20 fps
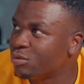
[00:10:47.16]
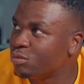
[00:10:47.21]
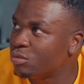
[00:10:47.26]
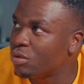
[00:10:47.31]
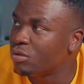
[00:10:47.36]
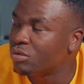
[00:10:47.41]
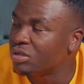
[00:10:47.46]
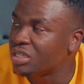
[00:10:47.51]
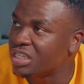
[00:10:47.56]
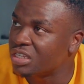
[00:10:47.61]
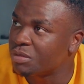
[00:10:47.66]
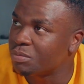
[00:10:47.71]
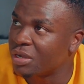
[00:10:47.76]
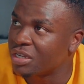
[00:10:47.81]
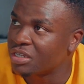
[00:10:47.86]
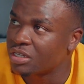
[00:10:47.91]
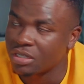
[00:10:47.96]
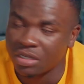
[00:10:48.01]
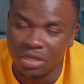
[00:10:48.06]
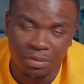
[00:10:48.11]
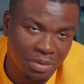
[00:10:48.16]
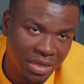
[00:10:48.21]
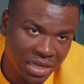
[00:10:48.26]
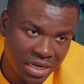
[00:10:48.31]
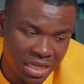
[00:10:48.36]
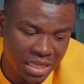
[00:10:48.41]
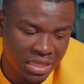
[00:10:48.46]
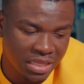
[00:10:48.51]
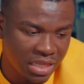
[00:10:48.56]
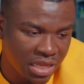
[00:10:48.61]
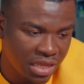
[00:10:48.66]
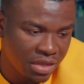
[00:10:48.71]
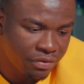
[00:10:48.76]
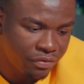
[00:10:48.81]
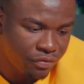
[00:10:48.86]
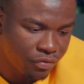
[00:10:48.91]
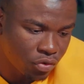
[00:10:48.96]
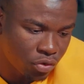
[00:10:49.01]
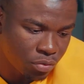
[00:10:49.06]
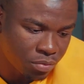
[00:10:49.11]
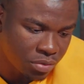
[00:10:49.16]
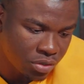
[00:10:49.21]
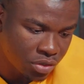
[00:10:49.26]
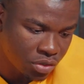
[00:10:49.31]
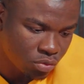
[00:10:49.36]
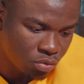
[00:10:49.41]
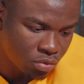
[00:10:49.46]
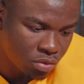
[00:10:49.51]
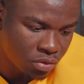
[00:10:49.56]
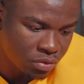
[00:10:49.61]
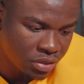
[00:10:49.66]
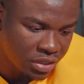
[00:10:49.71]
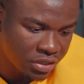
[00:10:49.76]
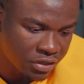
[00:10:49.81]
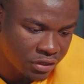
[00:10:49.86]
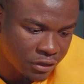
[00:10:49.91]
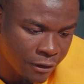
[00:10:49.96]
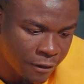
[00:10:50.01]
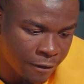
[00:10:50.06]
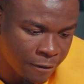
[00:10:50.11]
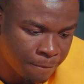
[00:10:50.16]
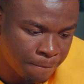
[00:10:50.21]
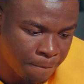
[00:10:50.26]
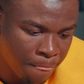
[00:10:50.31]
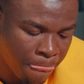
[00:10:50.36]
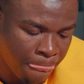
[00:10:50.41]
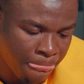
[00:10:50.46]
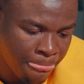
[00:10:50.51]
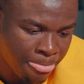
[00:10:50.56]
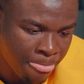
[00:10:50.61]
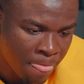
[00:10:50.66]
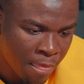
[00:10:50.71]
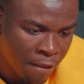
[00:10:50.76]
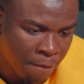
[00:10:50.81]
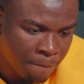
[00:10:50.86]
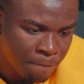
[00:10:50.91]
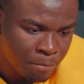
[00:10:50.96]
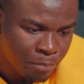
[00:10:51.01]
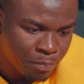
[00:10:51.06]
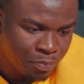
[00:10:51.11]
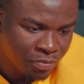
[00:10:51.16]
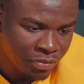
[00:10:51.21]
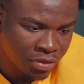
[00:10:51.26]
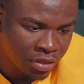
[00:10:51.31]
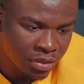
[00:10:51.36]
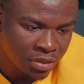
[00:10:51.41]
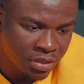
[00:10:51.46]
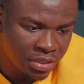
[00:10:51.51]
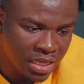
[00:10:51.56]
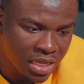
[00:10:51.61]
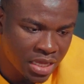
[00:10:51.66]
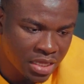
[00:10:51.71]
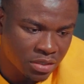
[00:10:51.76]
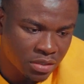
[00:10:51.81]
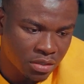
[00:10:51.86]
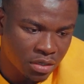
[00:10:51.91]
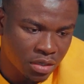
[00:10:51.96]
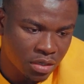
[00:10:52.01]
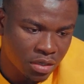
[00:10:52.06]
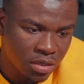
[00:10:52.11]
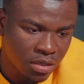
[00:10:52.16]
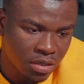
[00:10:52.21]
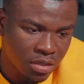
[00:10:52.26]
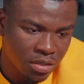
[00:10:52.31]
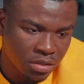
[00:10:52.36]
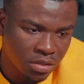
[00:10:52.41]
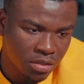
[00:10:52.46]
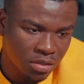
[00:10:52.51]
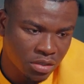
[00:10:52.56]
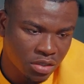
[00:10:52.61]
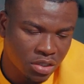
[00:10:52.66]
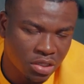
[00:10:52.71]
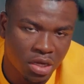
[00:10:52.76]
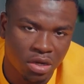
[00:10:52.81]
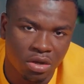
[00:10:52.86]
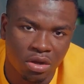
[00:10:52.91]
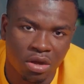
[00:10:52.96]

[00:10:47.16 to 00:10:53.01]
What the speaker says: What was special about that day filming as well is there's a young